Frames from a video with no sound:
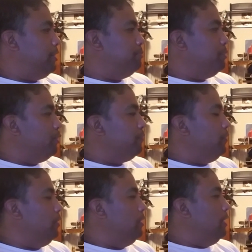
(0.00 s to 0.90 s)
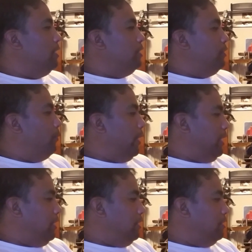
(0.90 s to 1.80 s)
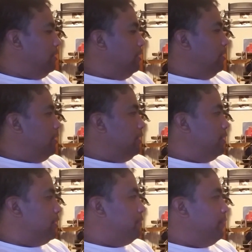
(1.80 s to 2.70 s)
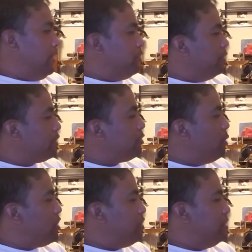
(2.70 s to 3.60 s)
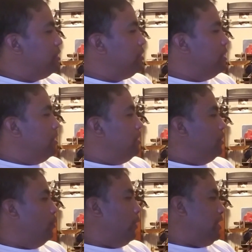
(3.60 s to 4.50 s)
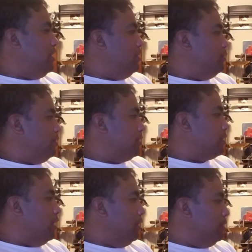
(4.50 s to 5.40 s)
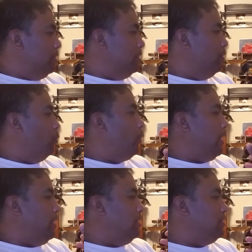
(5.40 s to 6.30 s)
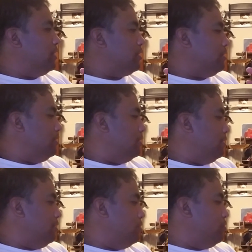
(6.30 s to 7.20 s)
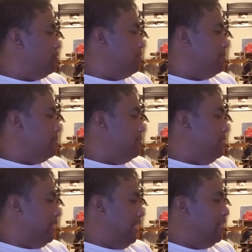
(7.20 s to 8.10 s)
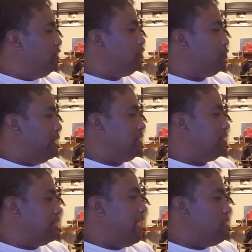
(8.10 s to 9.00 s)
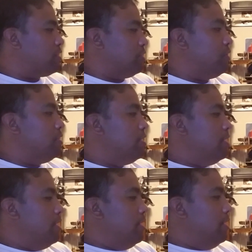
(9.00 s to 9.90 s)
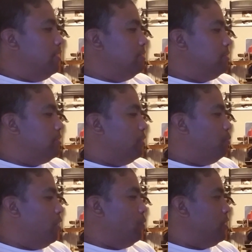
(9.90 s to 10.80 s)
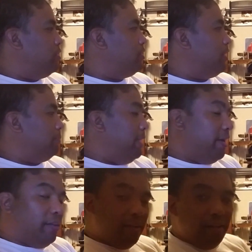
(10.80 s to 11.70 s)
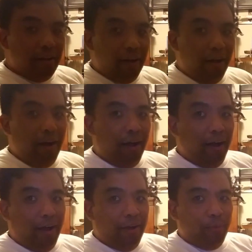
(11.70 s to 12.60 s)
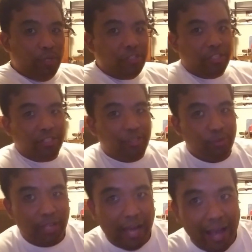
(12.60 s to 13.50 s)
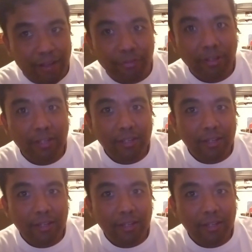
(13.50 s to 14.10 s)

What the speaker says: It's beautiful the way he does facial expressions, the way he uses color, the way he just like illustrates the character to the point where you're just like, man, I wish that she was alive.